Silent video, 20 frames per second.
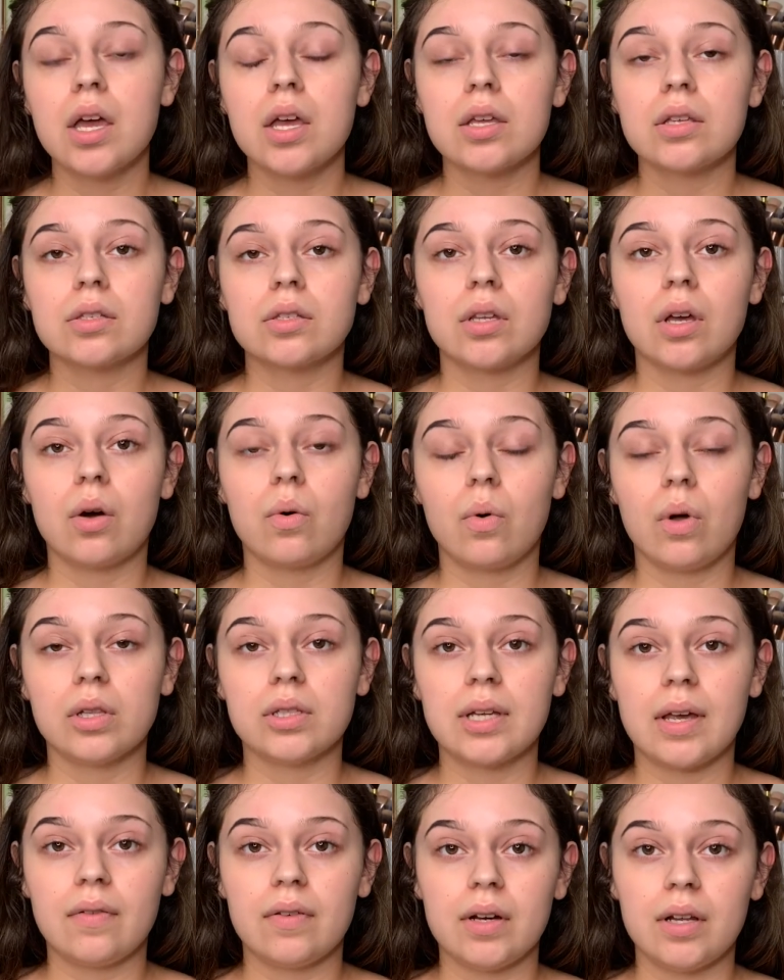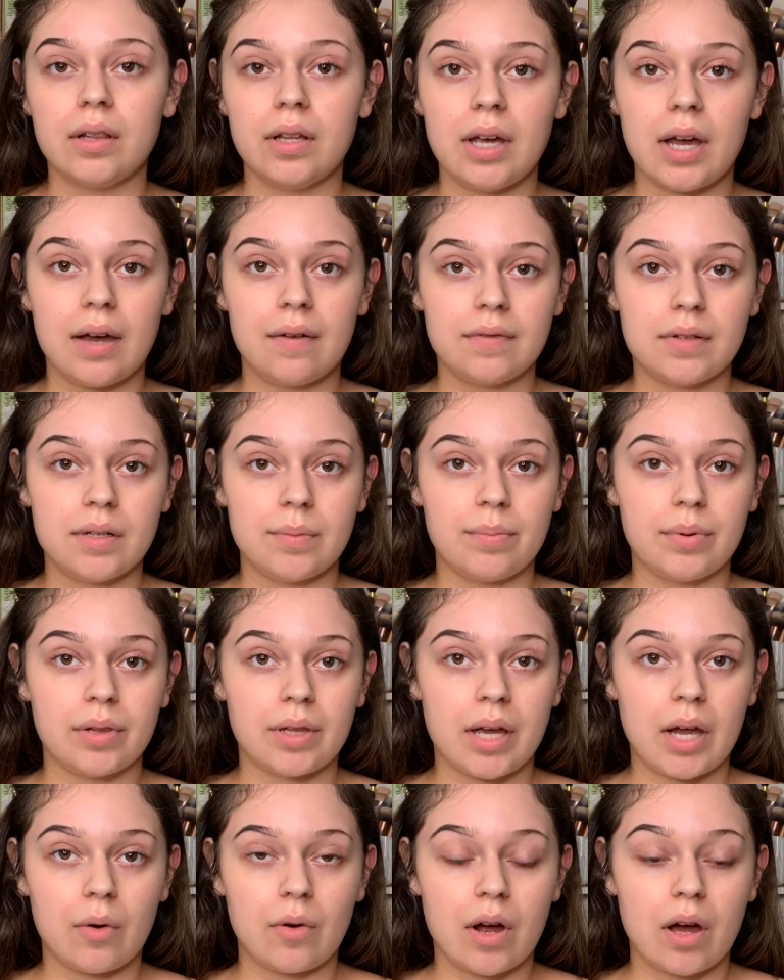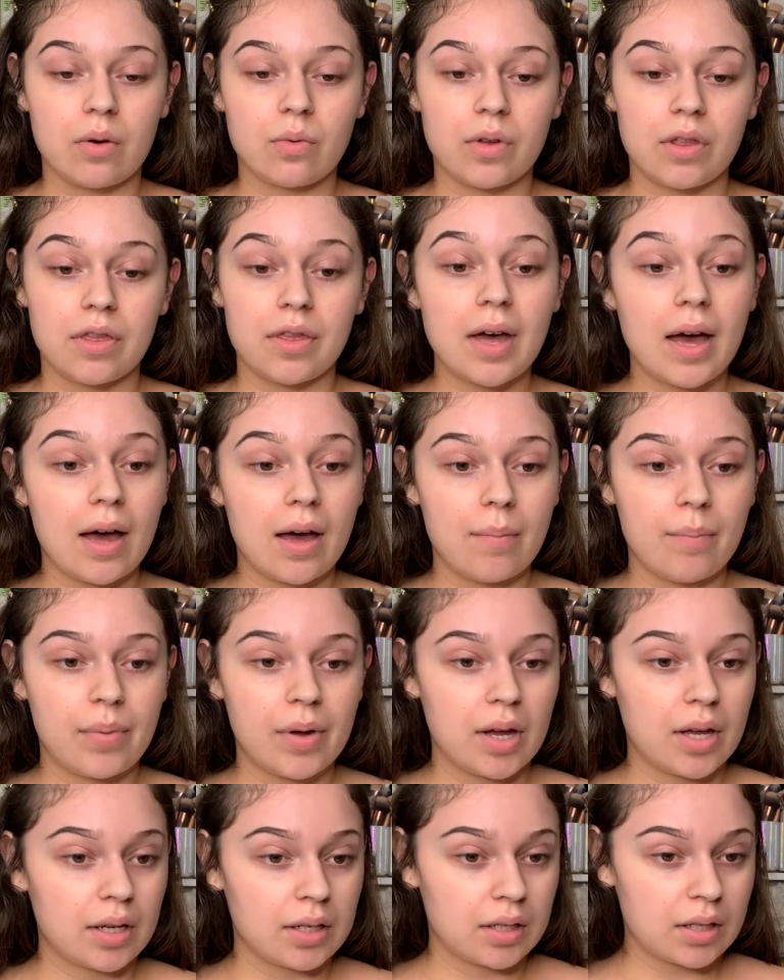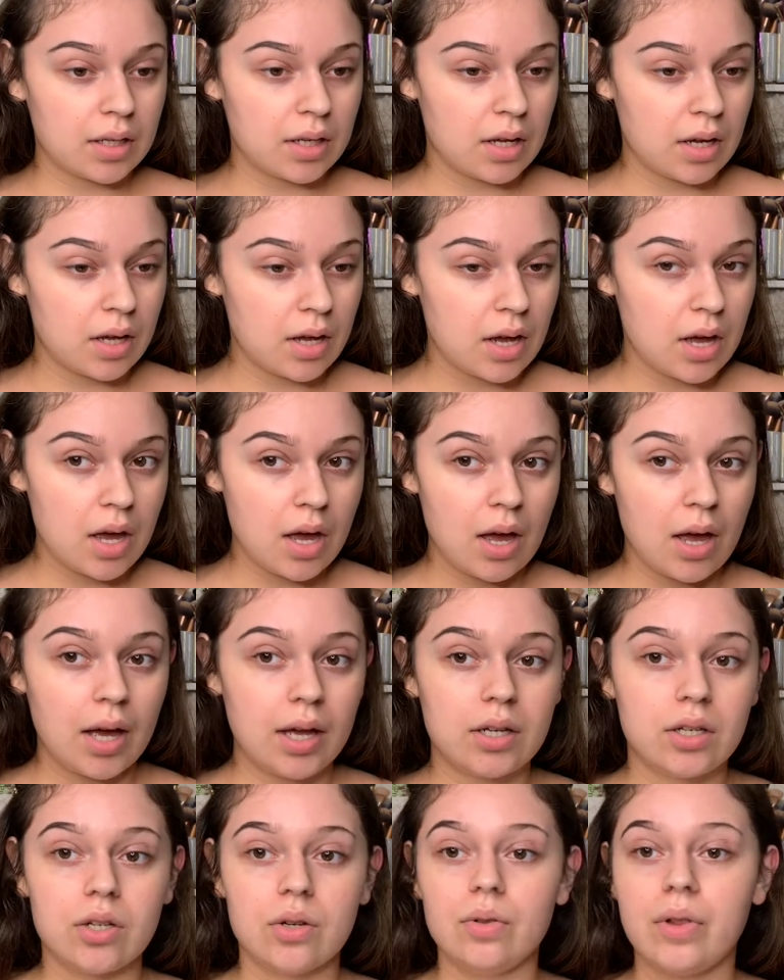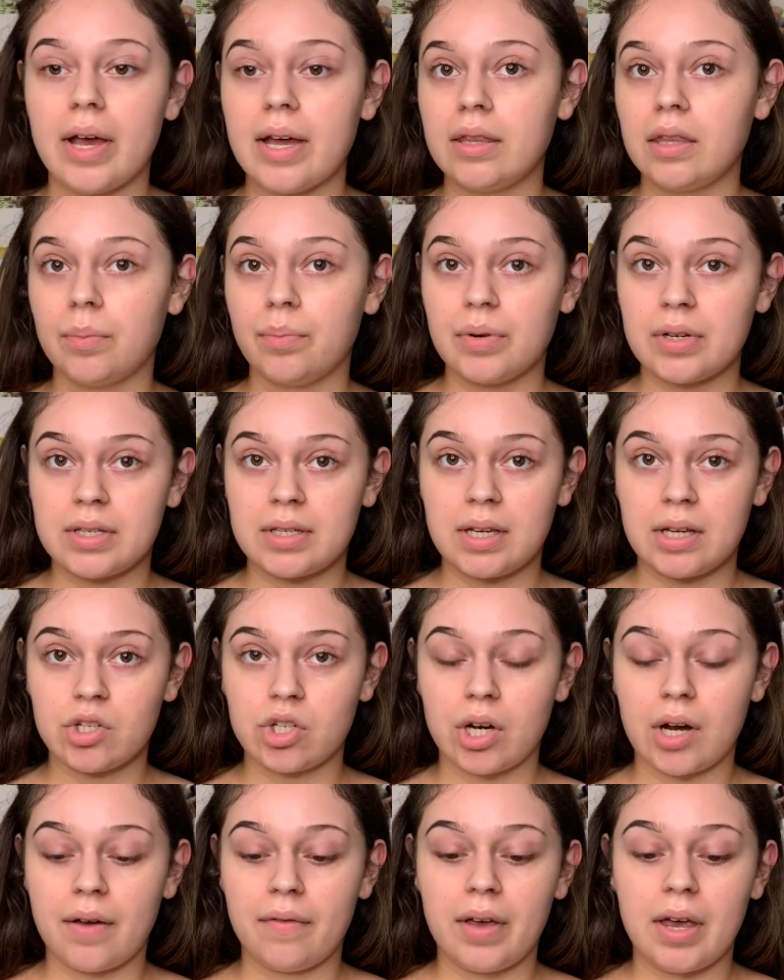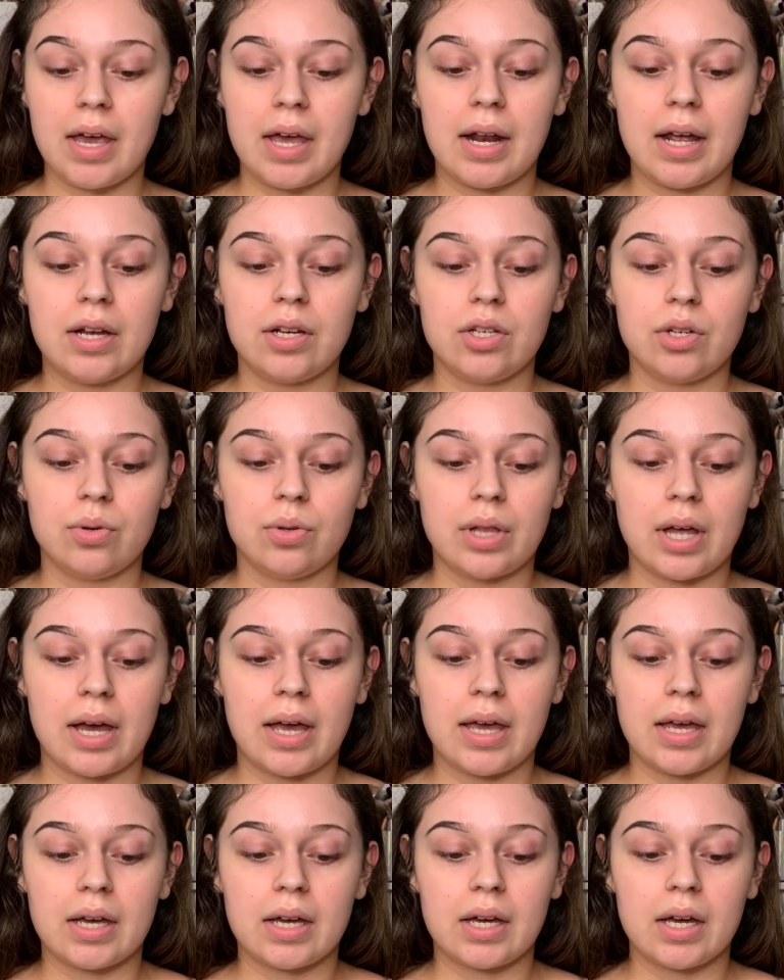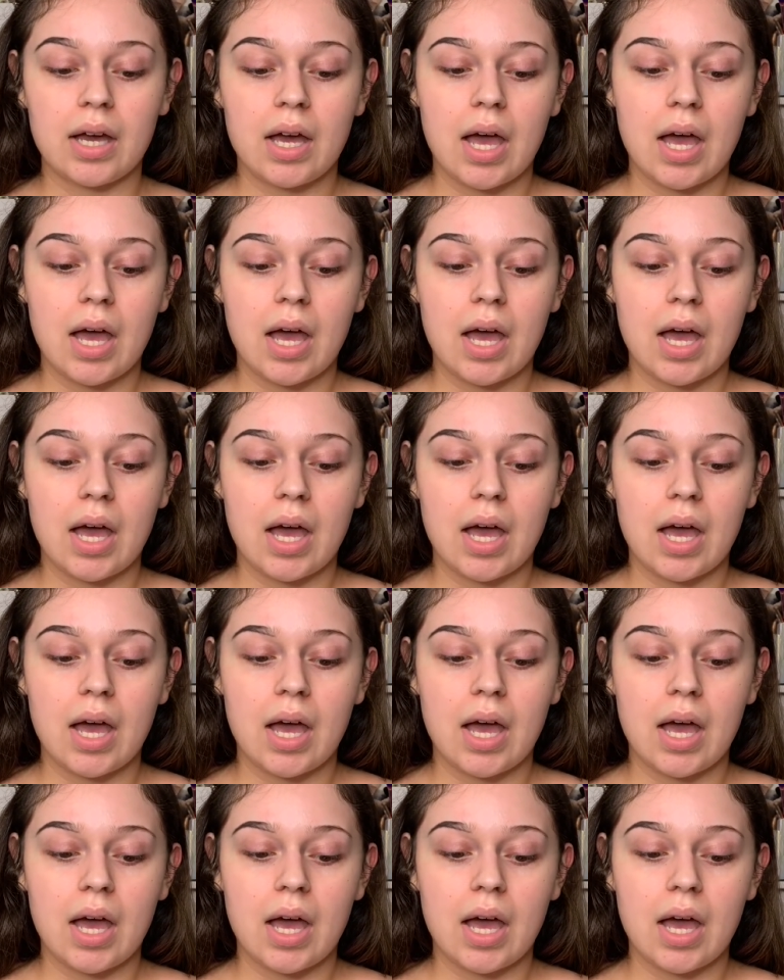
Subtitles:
so we'll definitely have to play around with that, but I do like the precision of it, and I do like